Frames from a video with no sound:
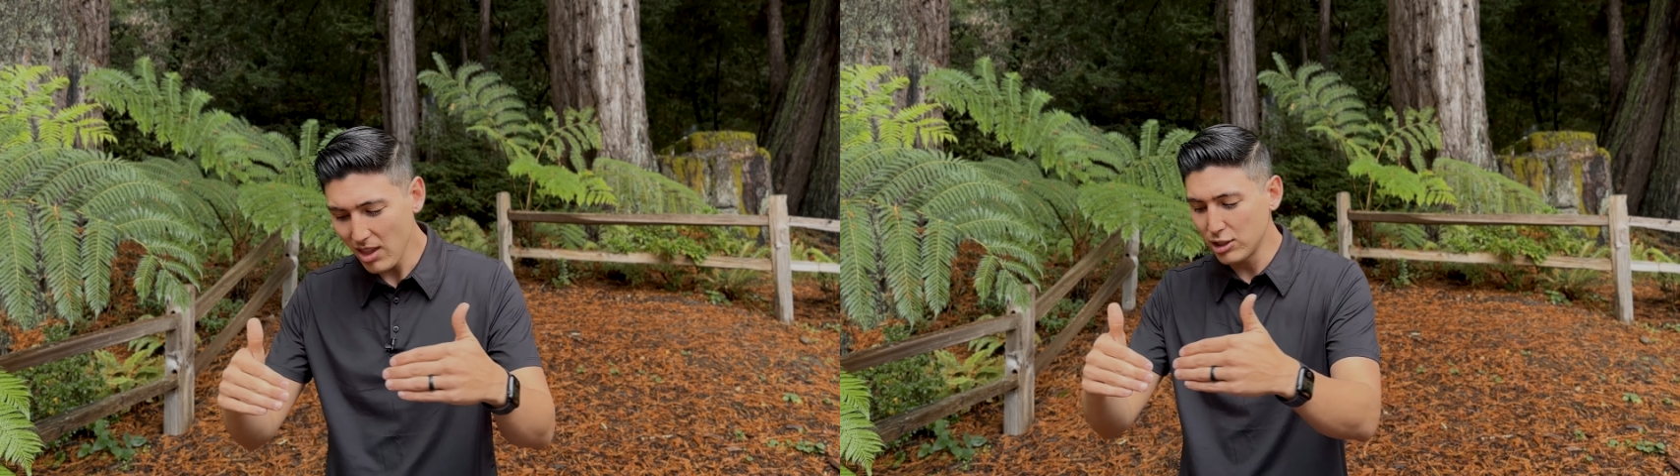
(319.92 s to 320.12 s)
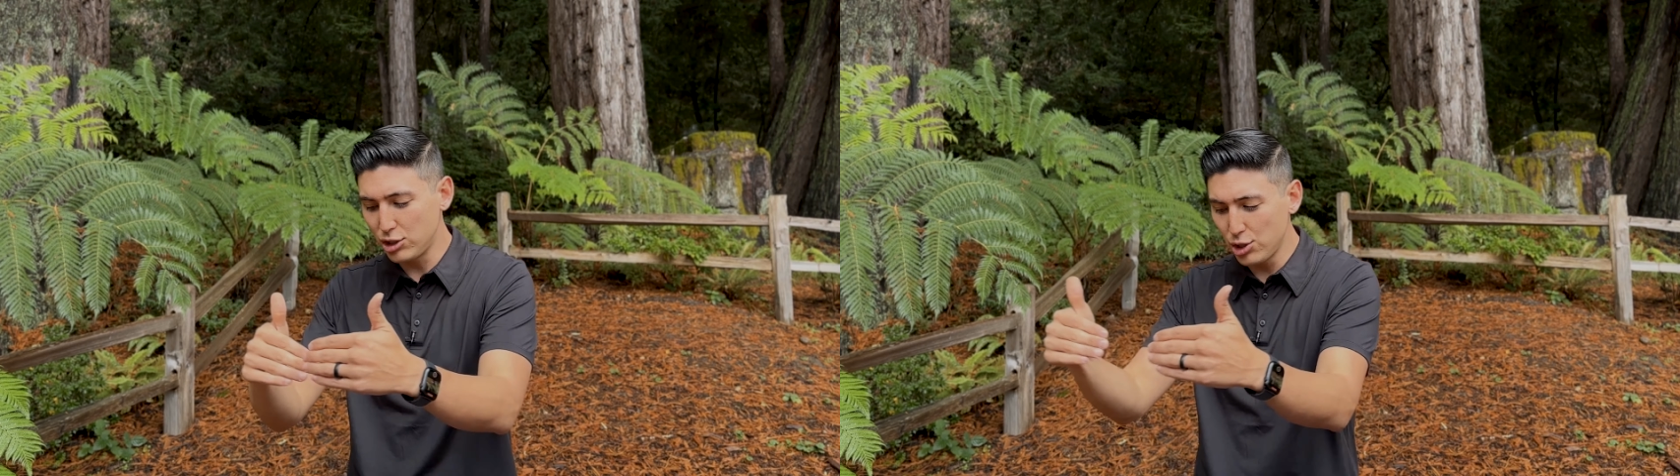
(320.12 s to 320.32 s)

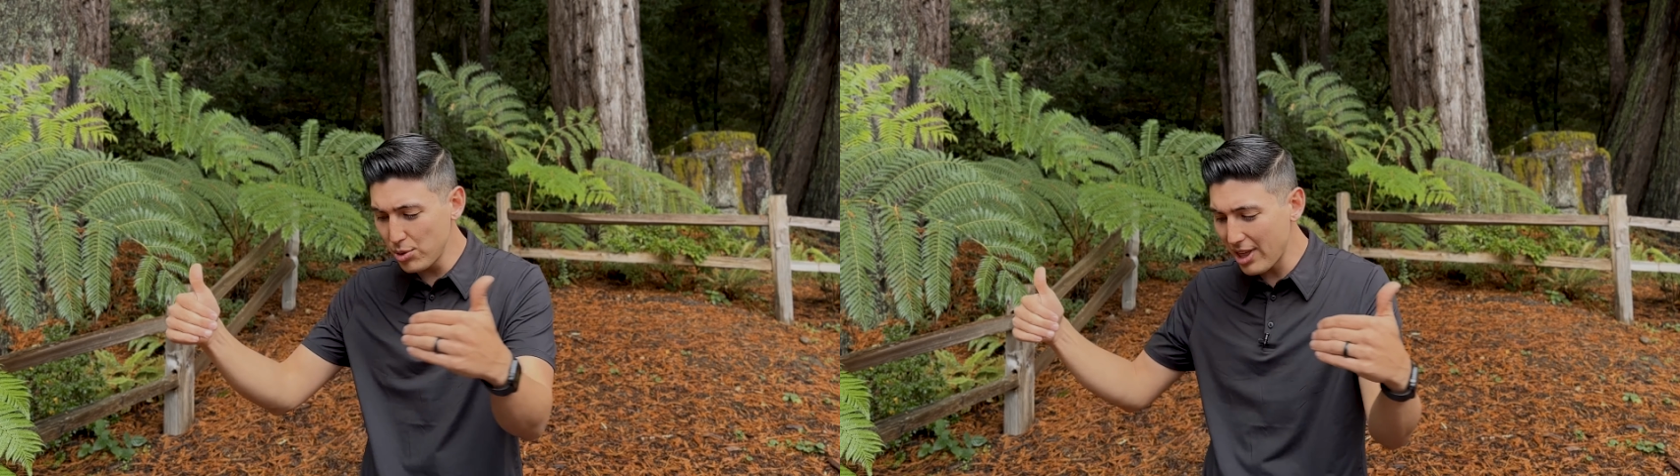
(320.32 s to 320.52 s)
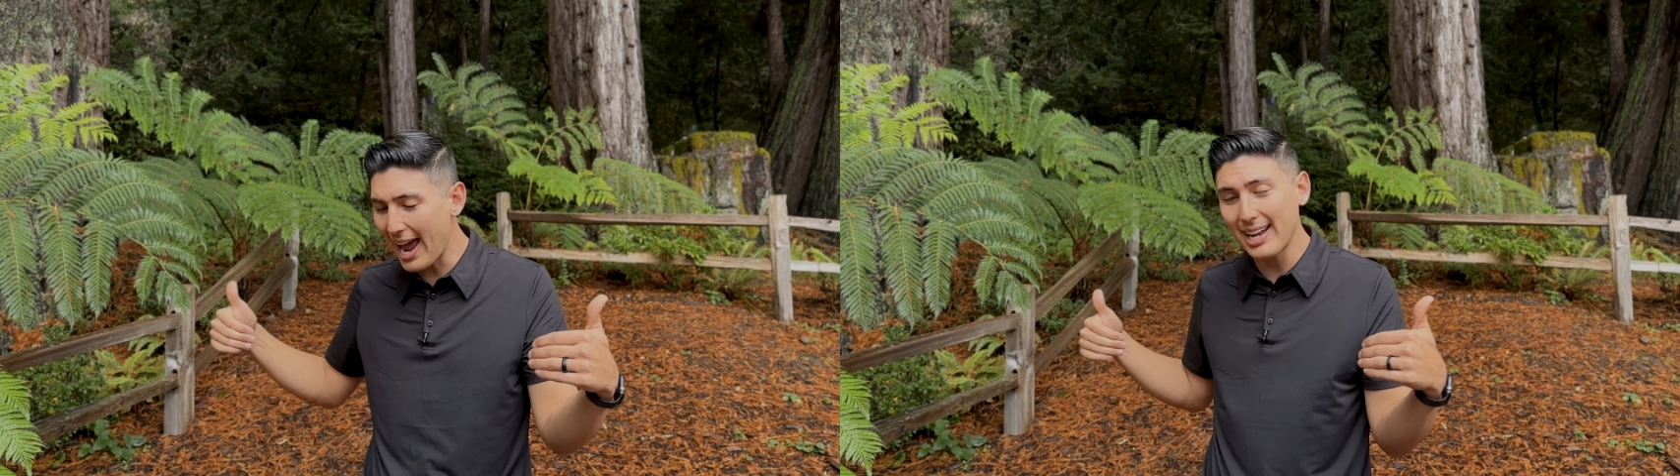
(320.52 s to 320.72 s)
Do
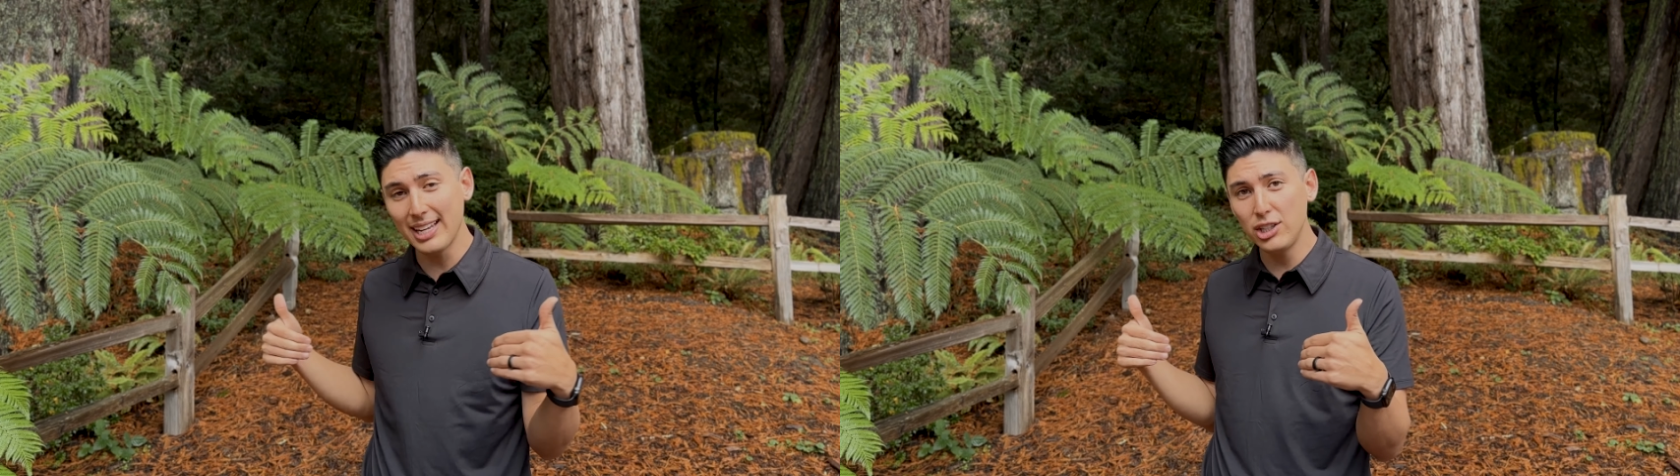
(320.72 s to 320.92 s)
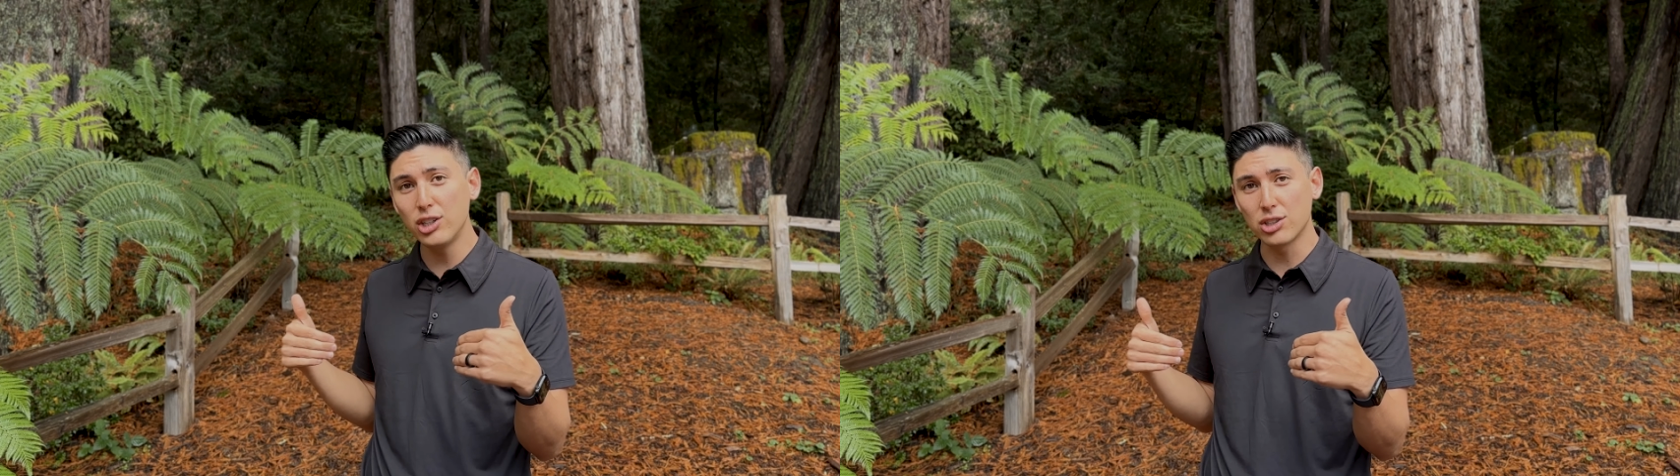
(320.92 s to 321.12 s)
that
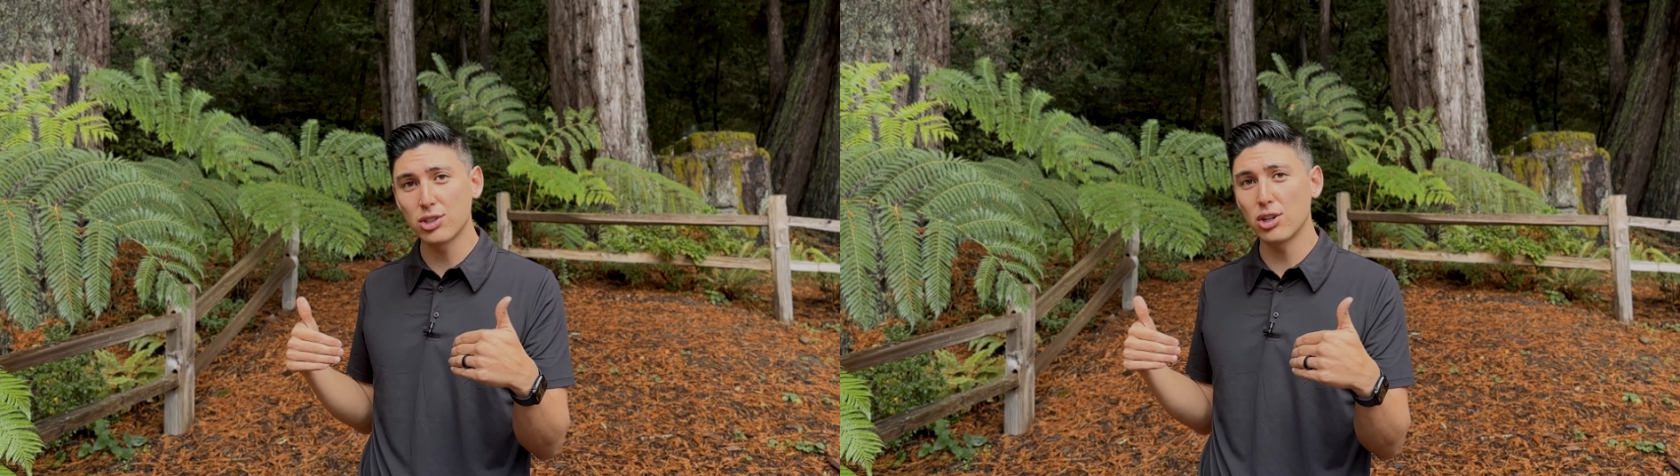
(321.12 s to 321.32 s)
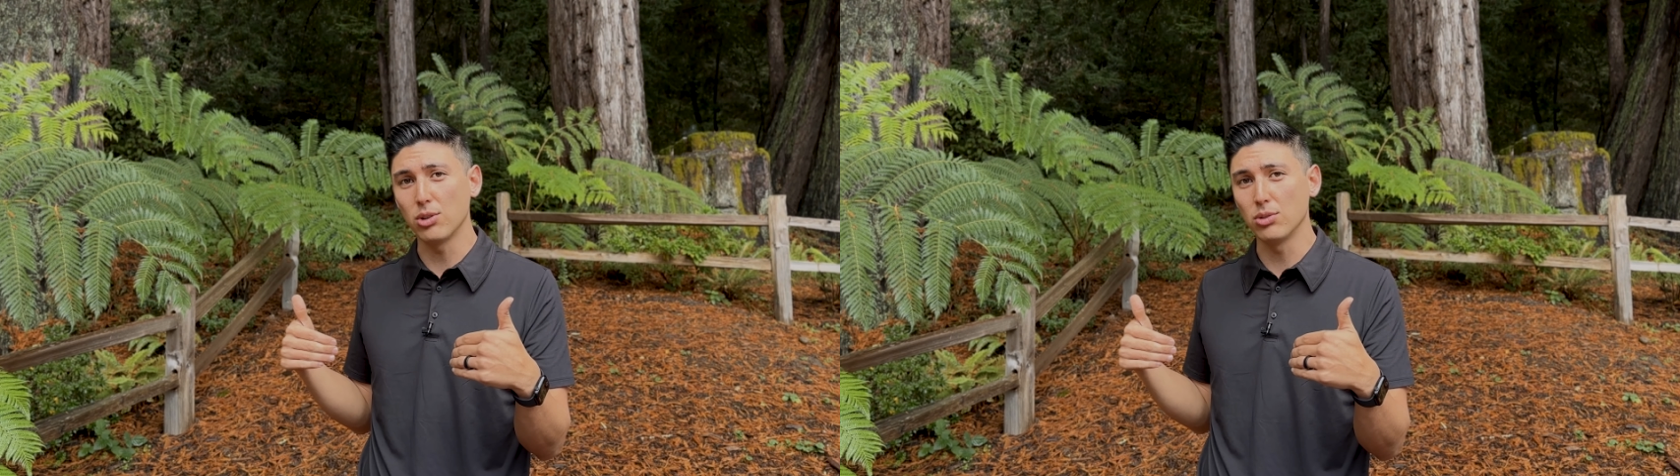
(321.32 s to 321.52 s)
in your
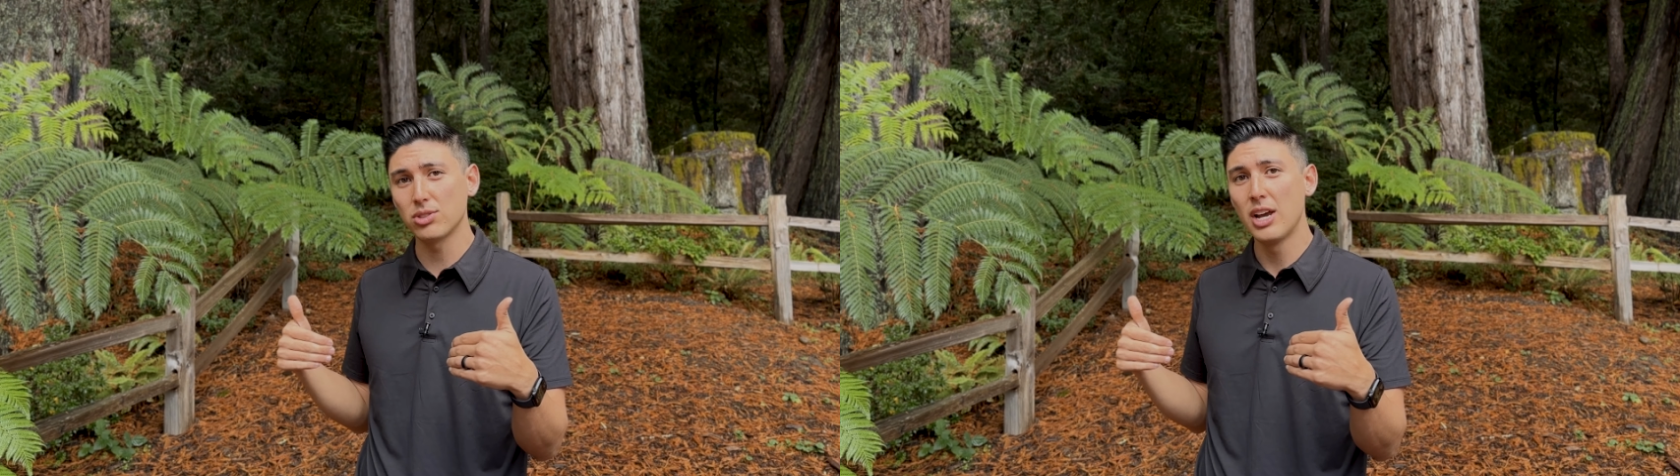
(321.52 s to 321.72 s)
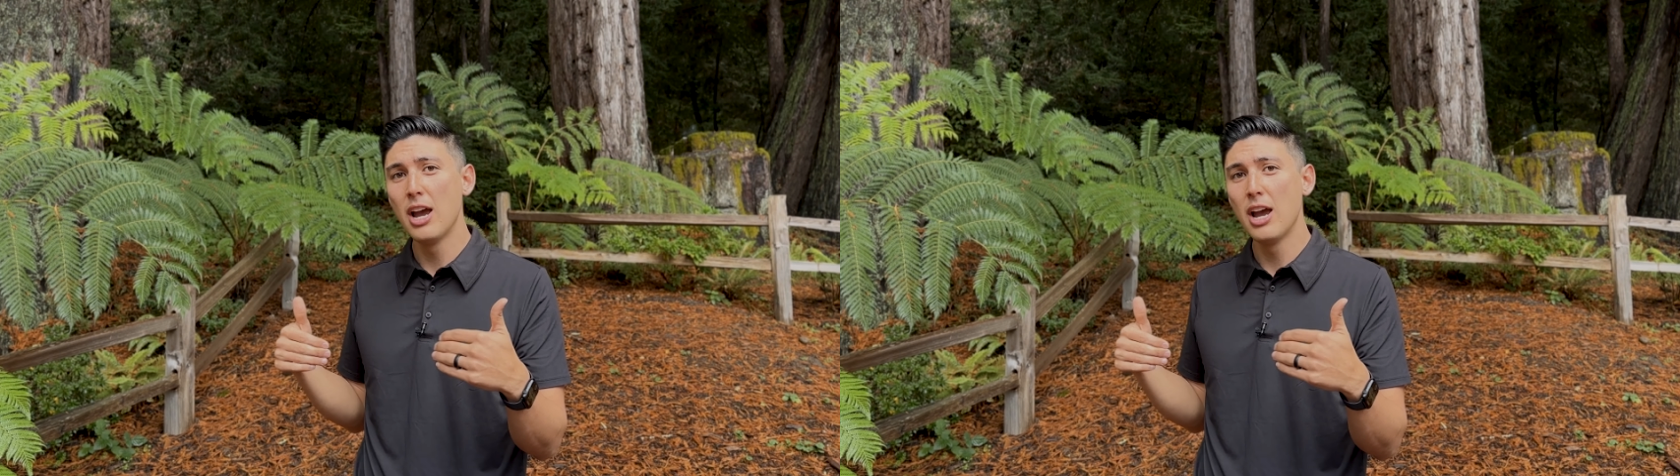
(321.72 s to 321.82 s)
circles,